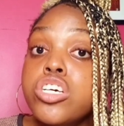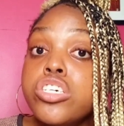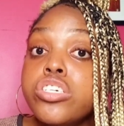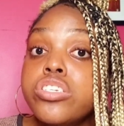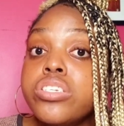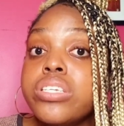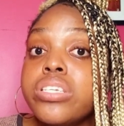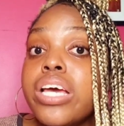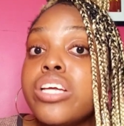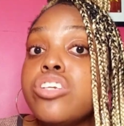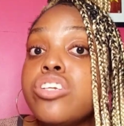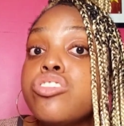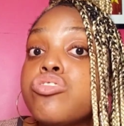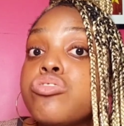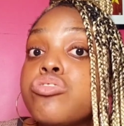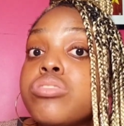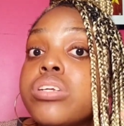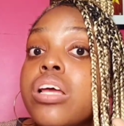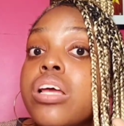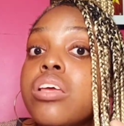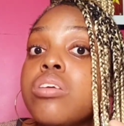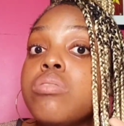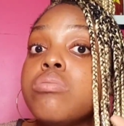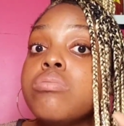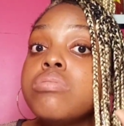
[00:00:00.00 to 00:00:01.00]
So ensure
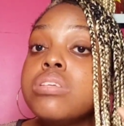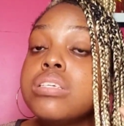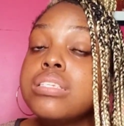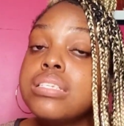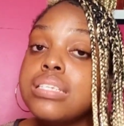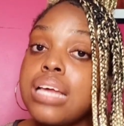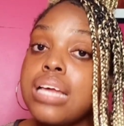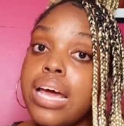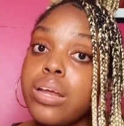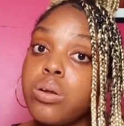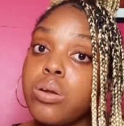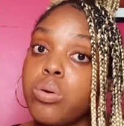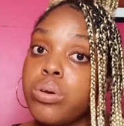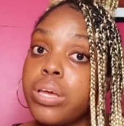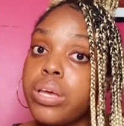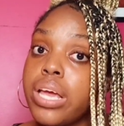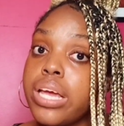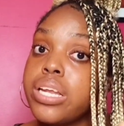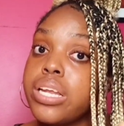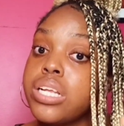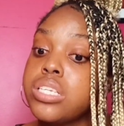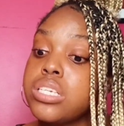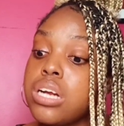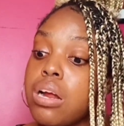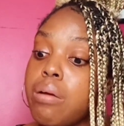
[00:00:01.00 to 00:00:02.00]
that you decide, okay,
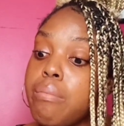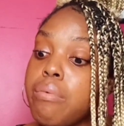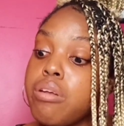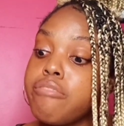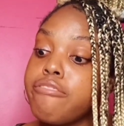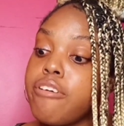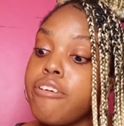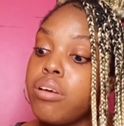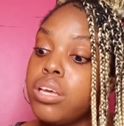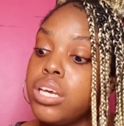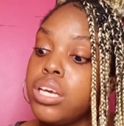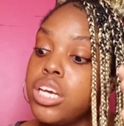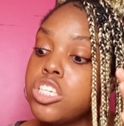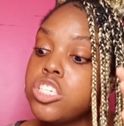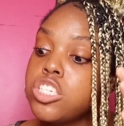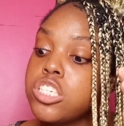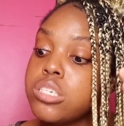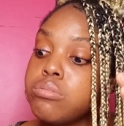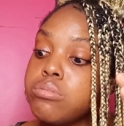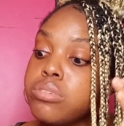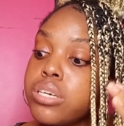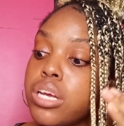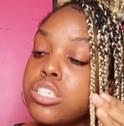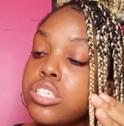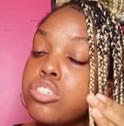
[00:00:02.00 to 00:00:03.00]
determine for each
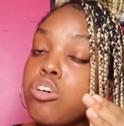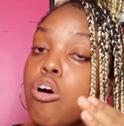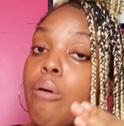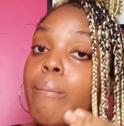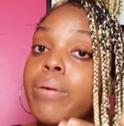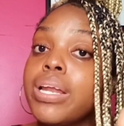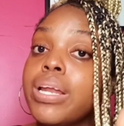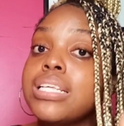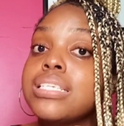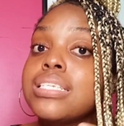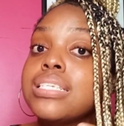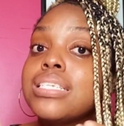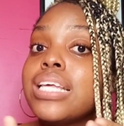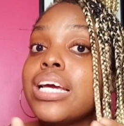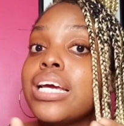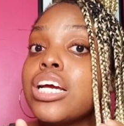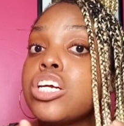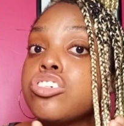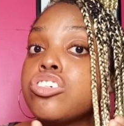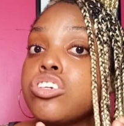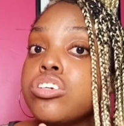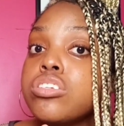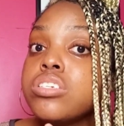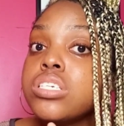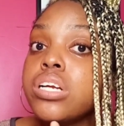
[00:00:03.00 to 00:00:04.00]
subject how many
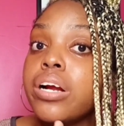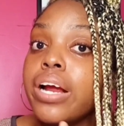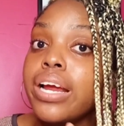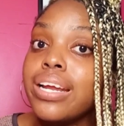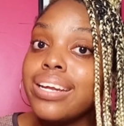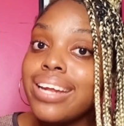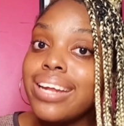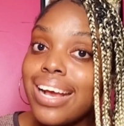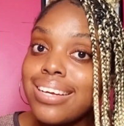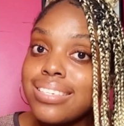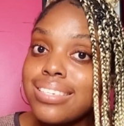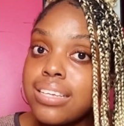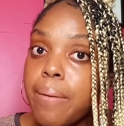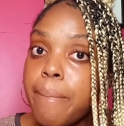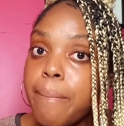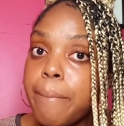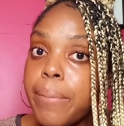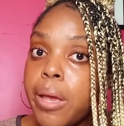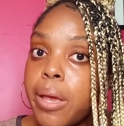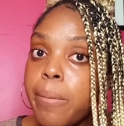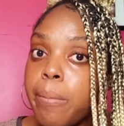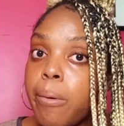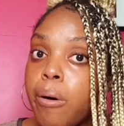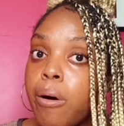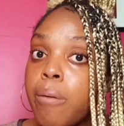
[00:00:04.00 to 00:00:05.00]
sections are in the exam
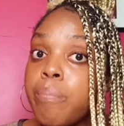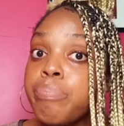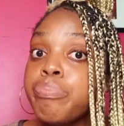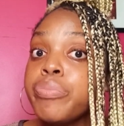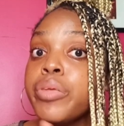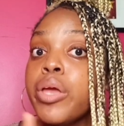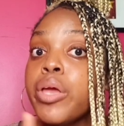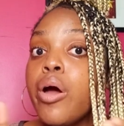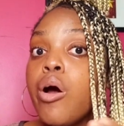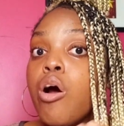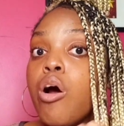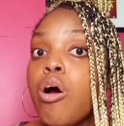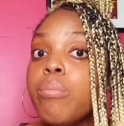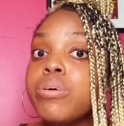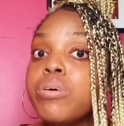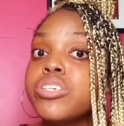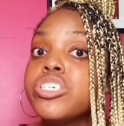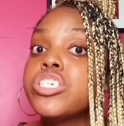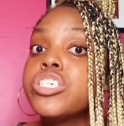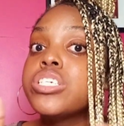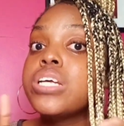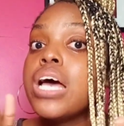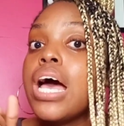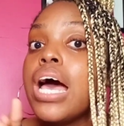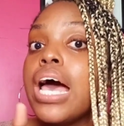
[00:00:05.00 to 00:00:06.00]
paper, how
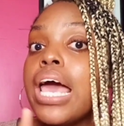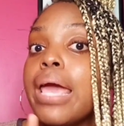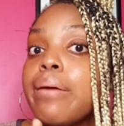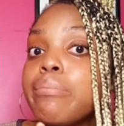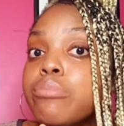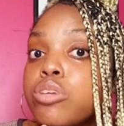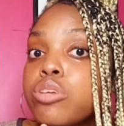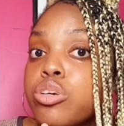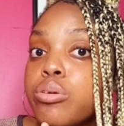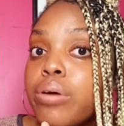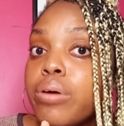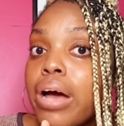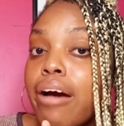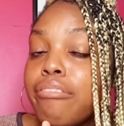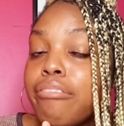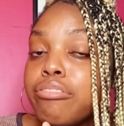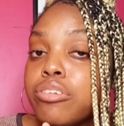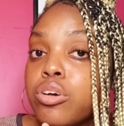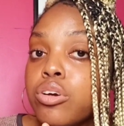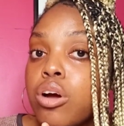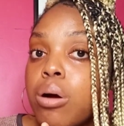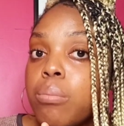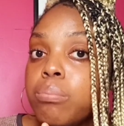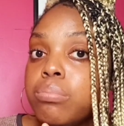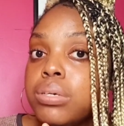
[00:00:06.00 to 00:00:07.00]
much time do you have to
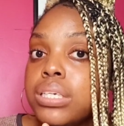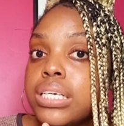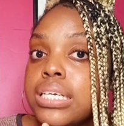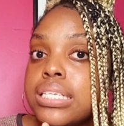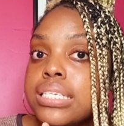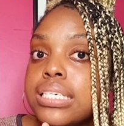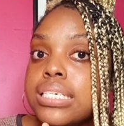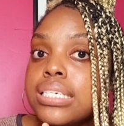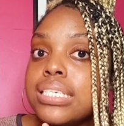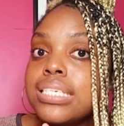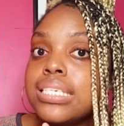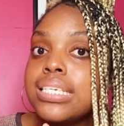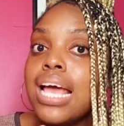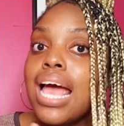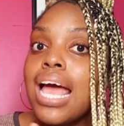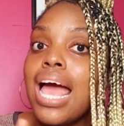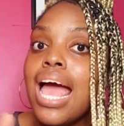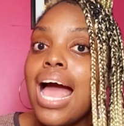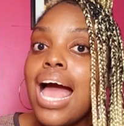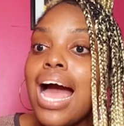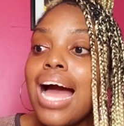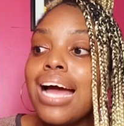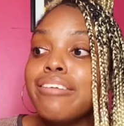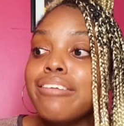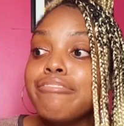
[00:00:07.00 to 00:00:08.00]
complete it,
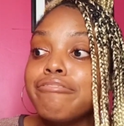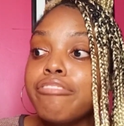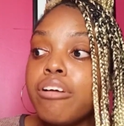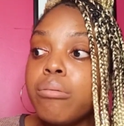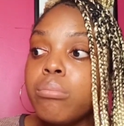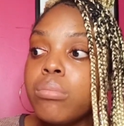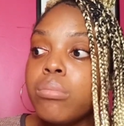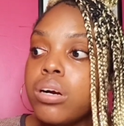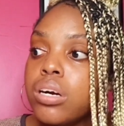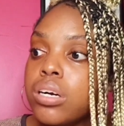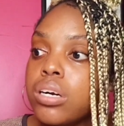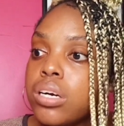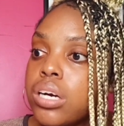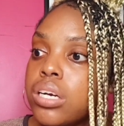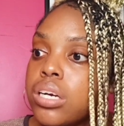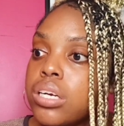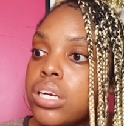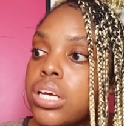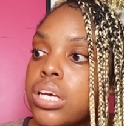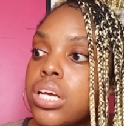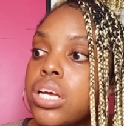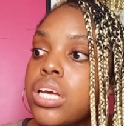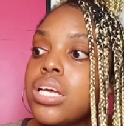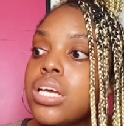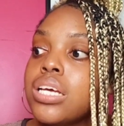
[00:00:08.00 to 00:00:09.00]
and from
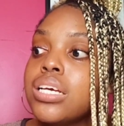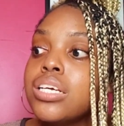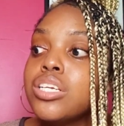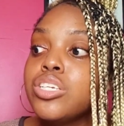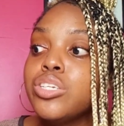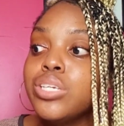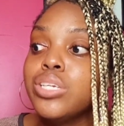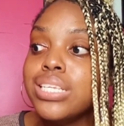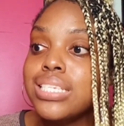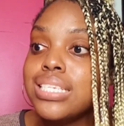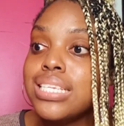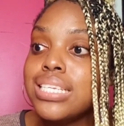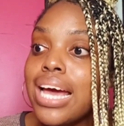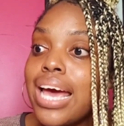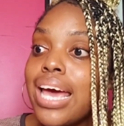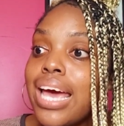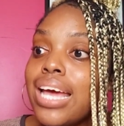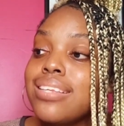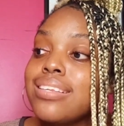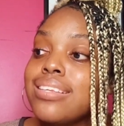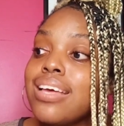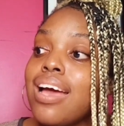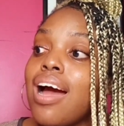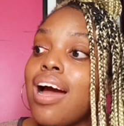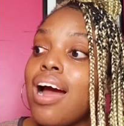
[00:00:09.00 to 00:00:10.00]
early decide,
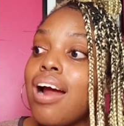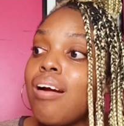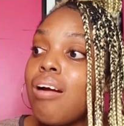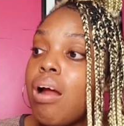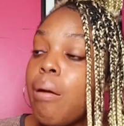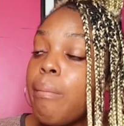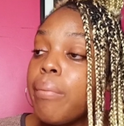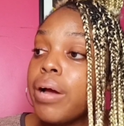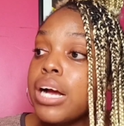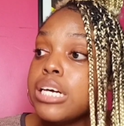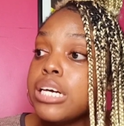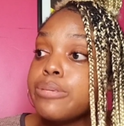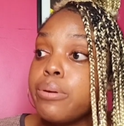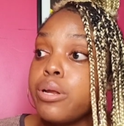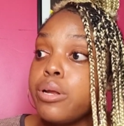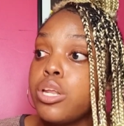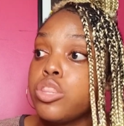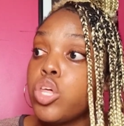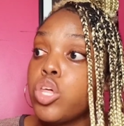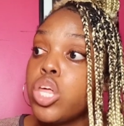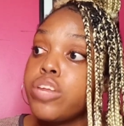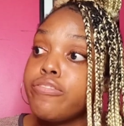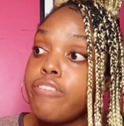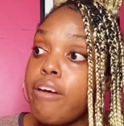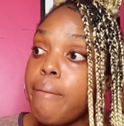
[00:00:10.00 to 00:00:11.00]
say, alright, I'm gonna spend
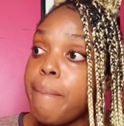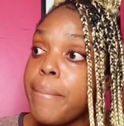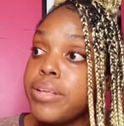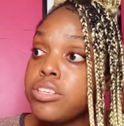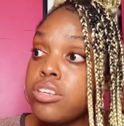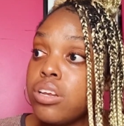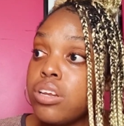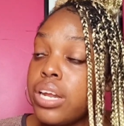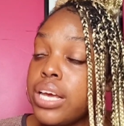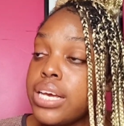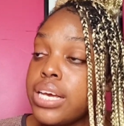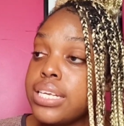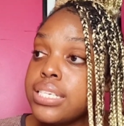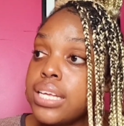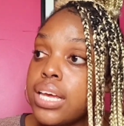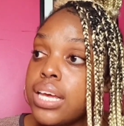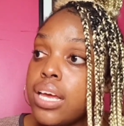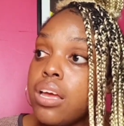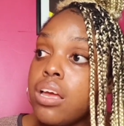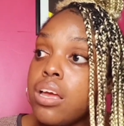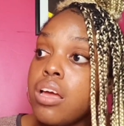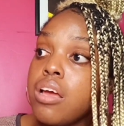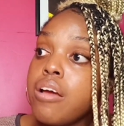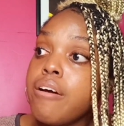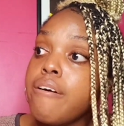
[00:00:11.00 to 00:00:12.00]
35 minutes on the essay,
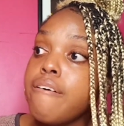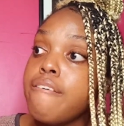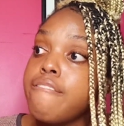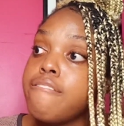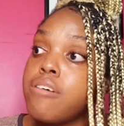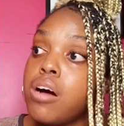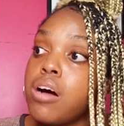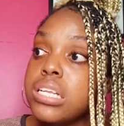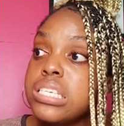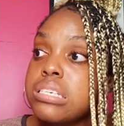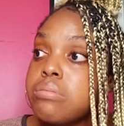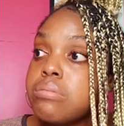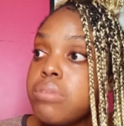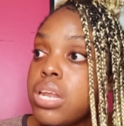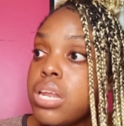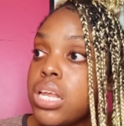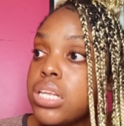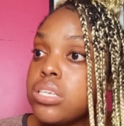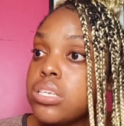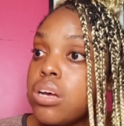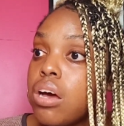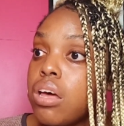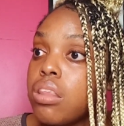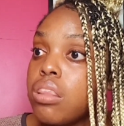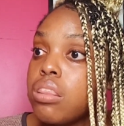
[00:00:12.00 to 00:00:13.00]
40
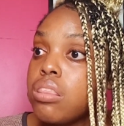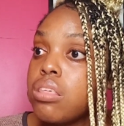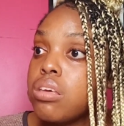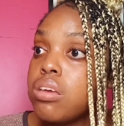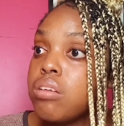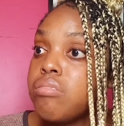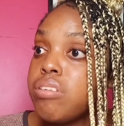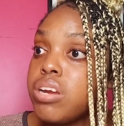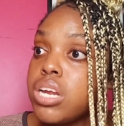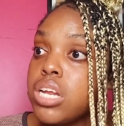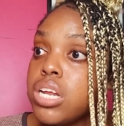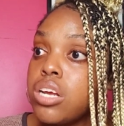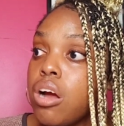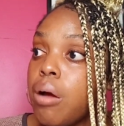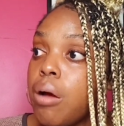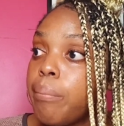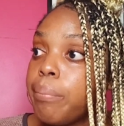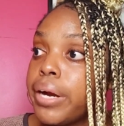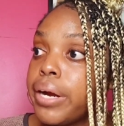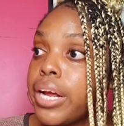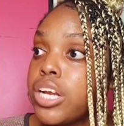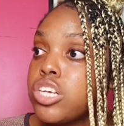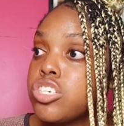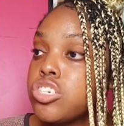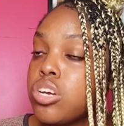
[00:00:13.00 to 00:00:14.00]
minutes on the reading
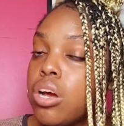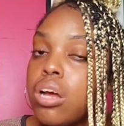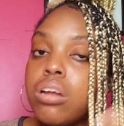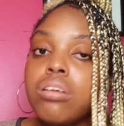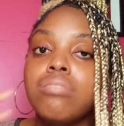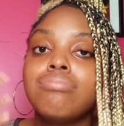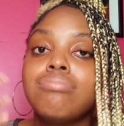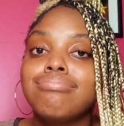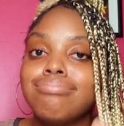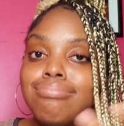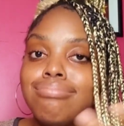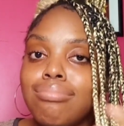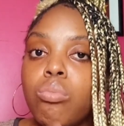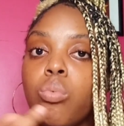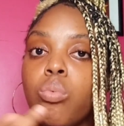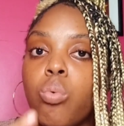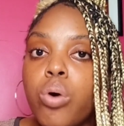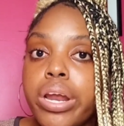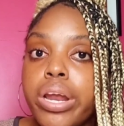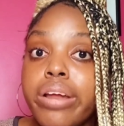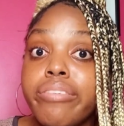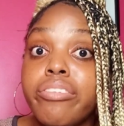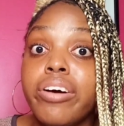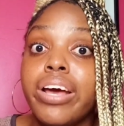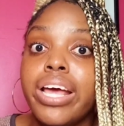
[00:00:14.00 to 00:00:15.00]
comprehension,
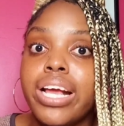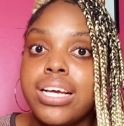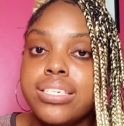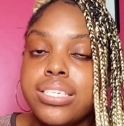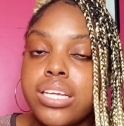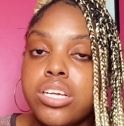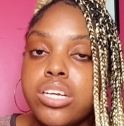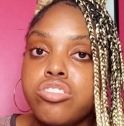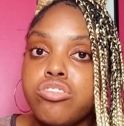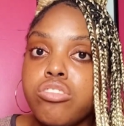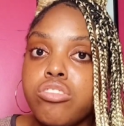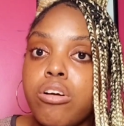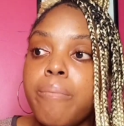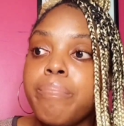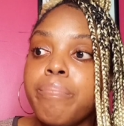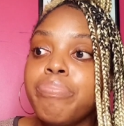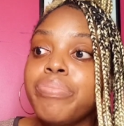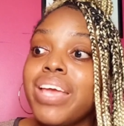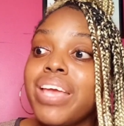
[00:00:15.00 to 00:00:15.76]
whatever, etc.